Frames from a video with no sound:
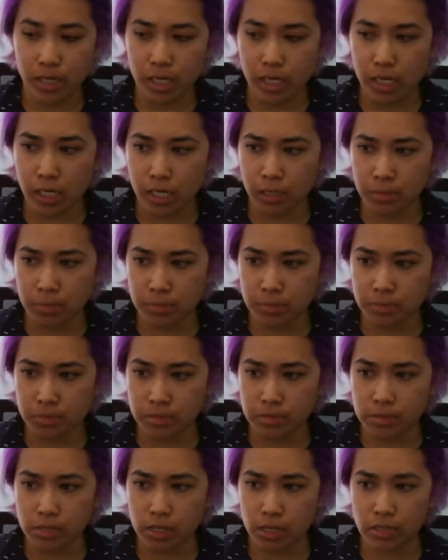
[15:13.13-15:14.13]

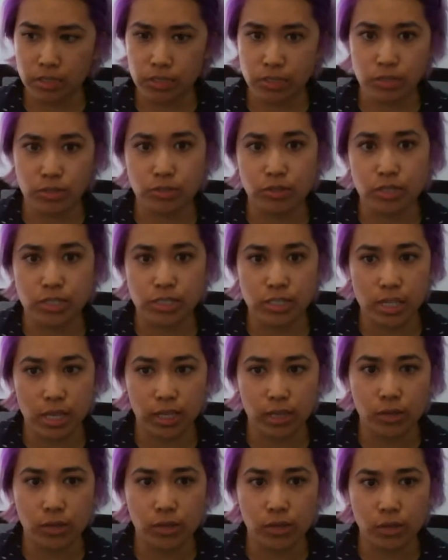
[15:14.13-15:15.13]
And so just like
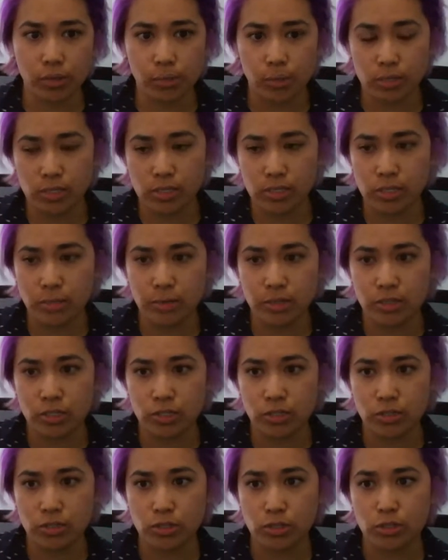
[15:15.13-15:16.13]
you're
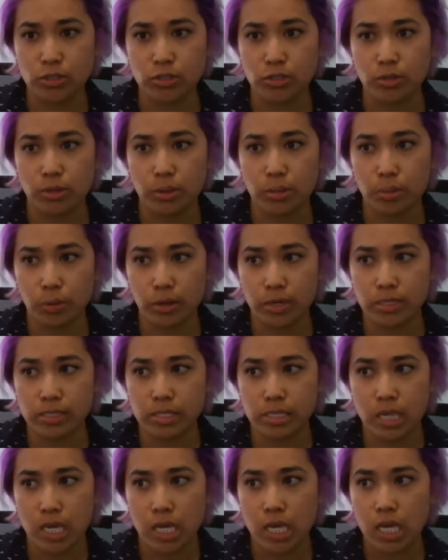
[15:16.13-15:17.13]
multi-dimensional. So to embrace
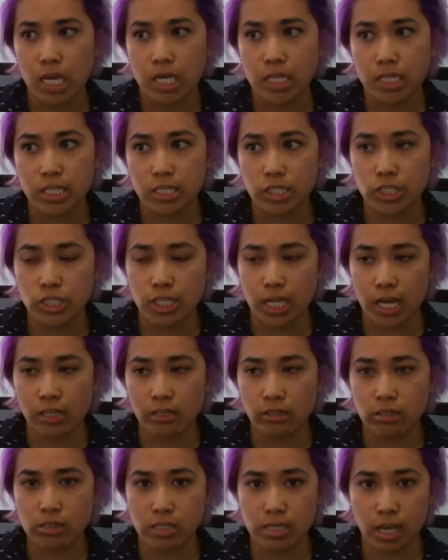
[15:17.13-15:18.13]
the
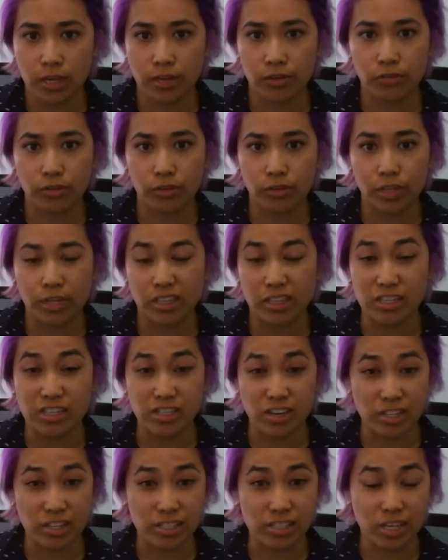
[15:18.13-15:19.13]
shadow side of you, like the
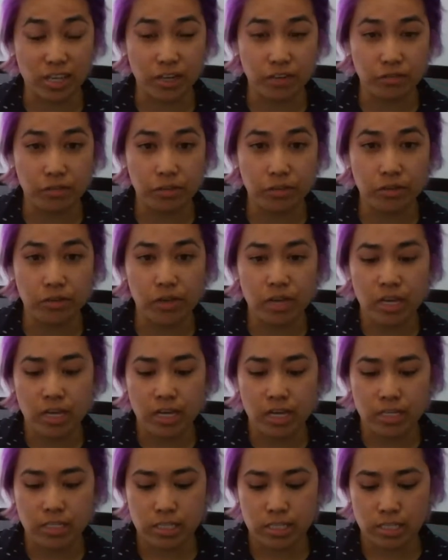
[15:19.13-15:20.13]
dark side of you,
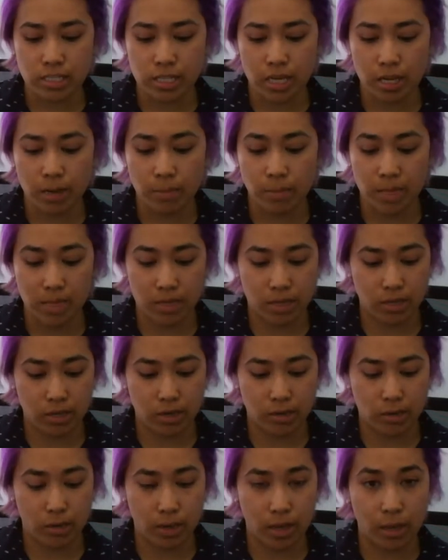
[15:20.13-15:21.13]
does not make
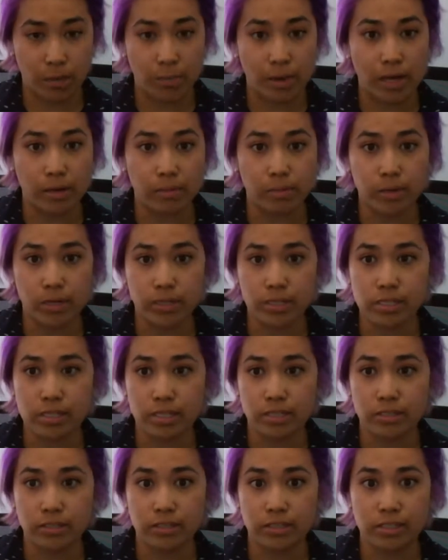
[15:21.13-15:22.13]
you a bad
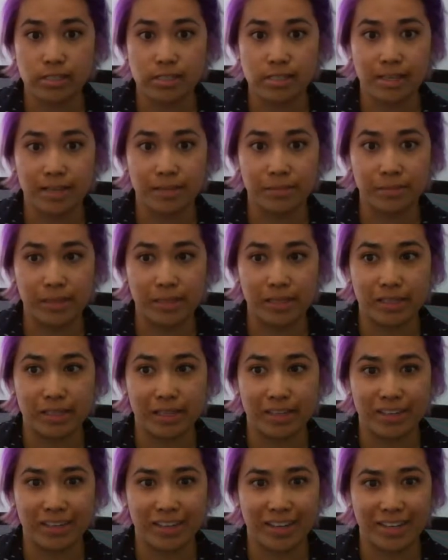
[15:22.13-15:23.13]
person, or does not mean that
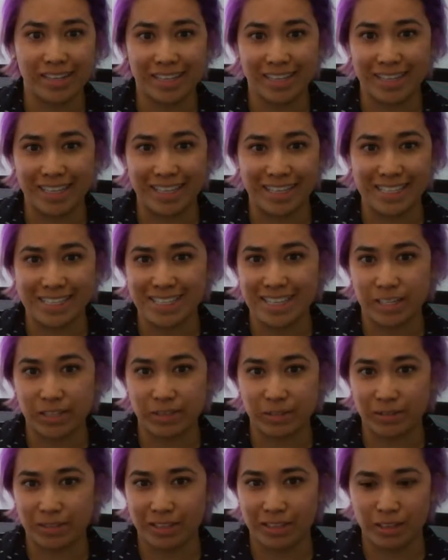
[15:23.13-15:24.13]
you're any less
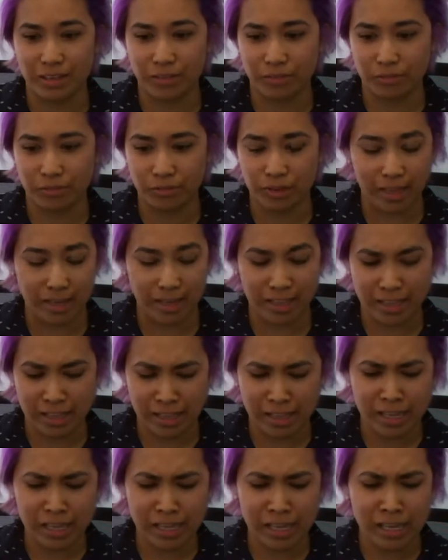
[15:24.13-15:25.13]
than of
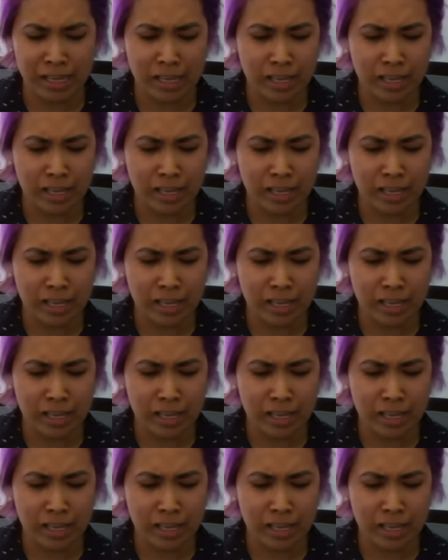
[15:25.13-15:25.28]
anything.